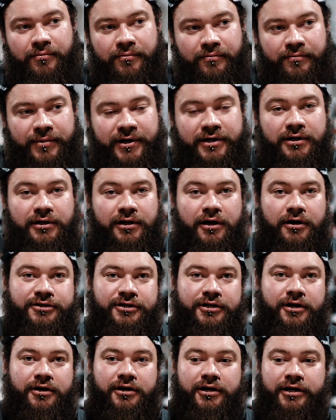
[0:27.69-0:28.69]
Being a larger
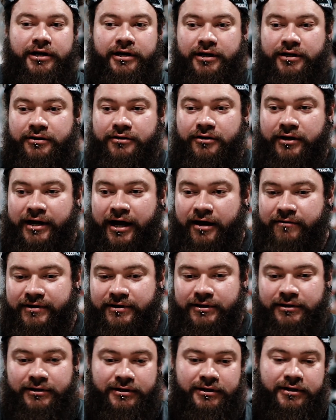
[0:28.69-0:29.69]
guy, not
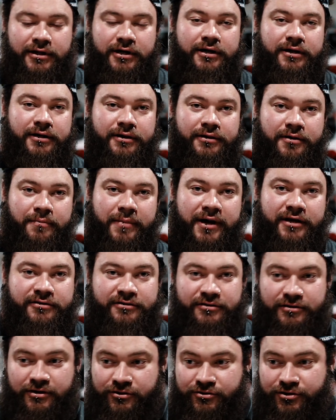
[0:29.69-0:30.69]
having the
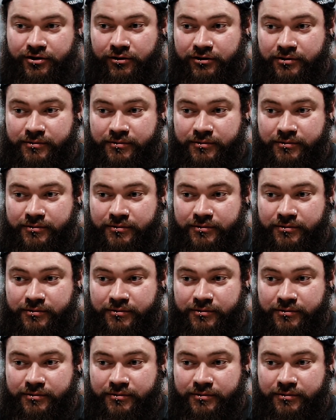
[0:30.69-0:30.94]
best shoulder